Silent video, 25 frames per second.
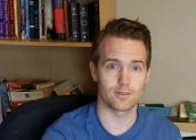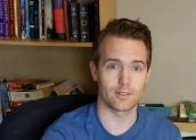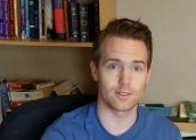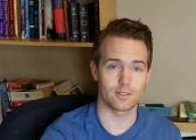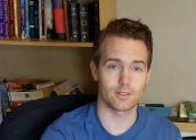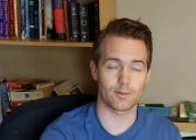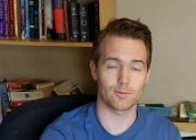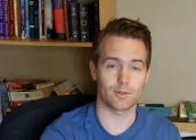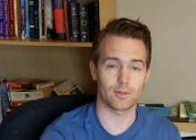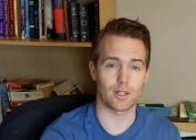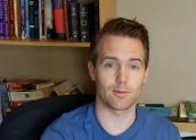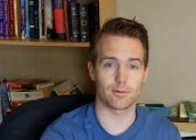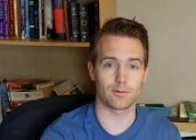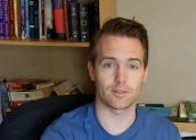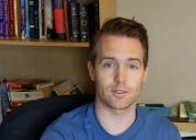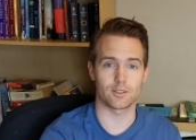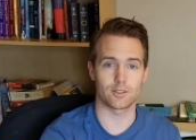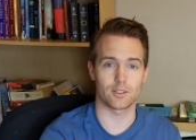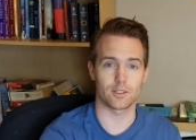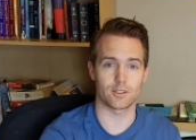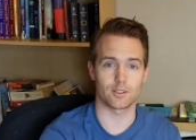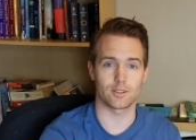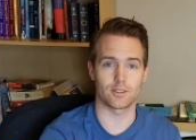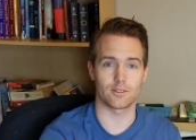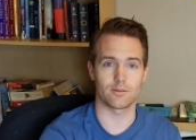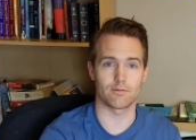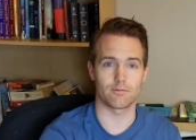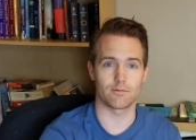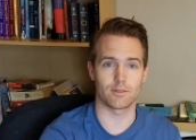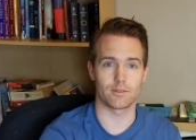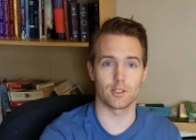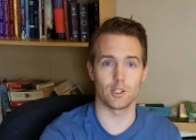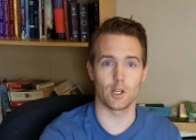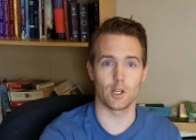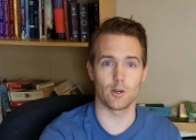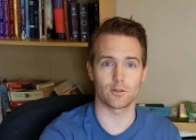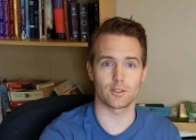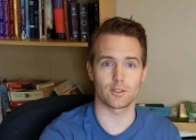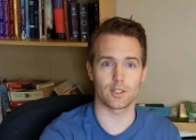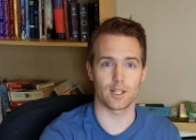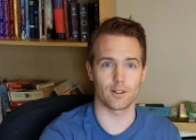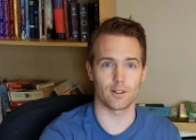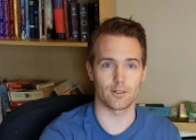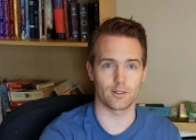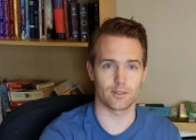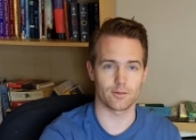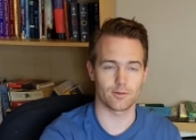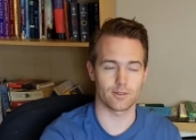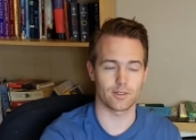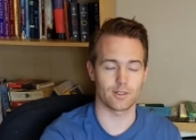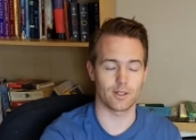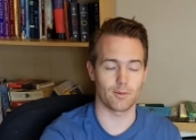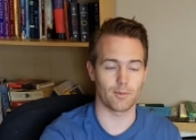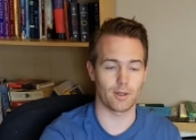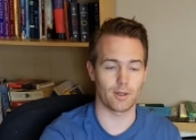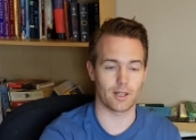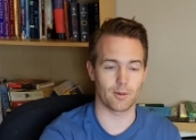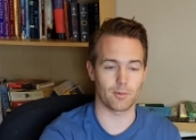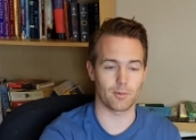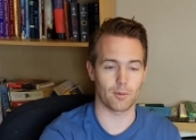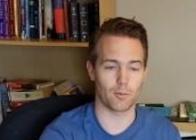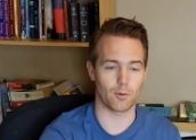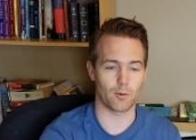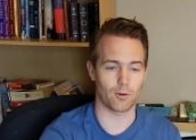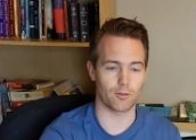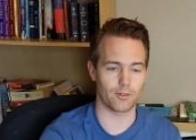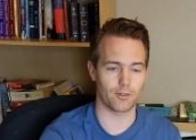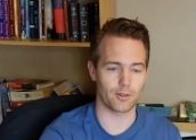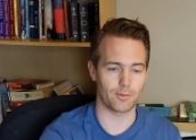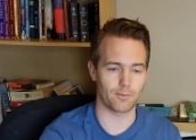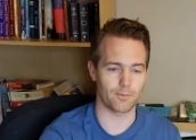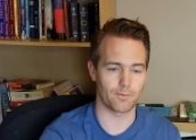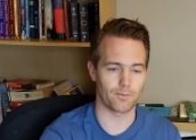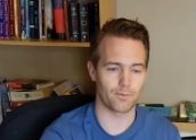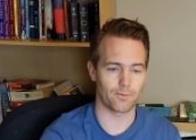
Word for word: sometimes just no sound that make up a morpheme.